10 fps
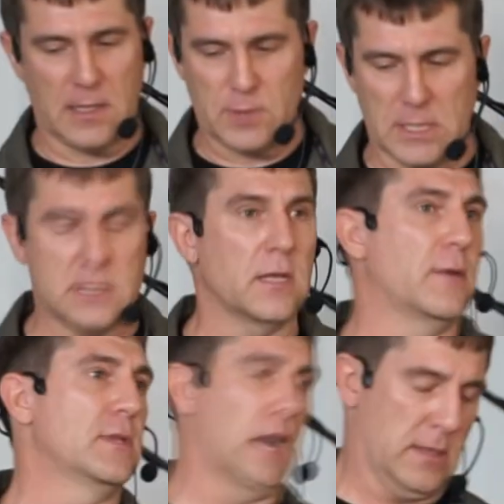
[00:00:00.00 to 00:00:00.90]
that, was a,
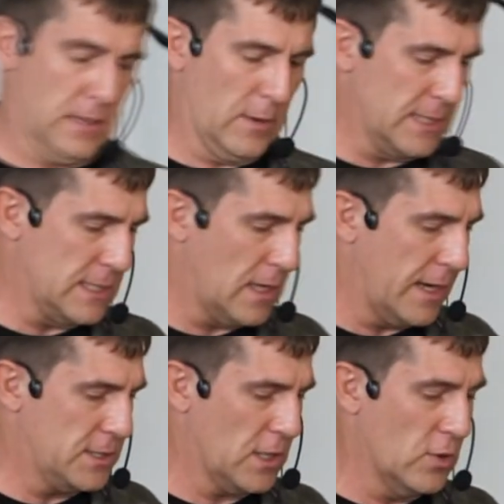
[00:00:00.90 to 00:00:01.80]
that was a
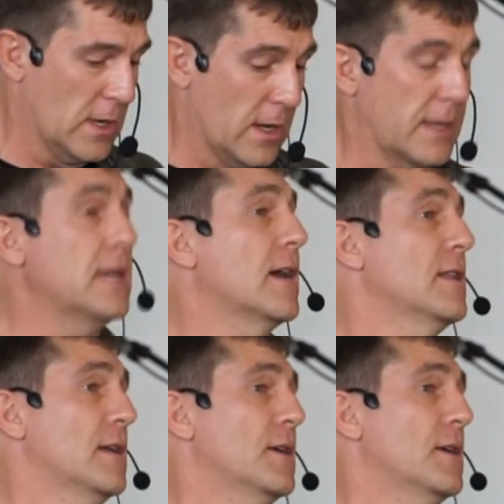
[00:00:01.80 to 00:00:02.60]
sideshow. I think I,